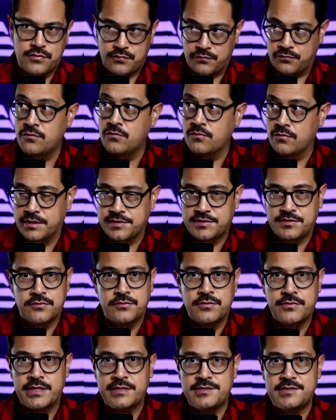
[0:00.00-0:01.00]
through
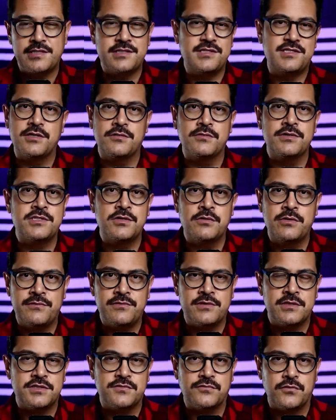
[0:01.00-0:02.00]
Russell that since there is no
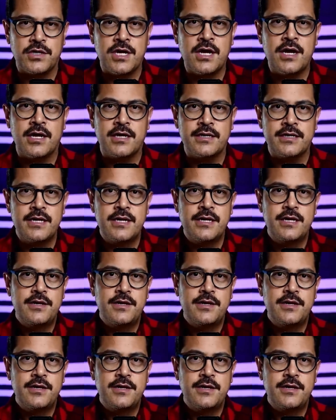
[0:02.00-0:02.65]
evidence for God,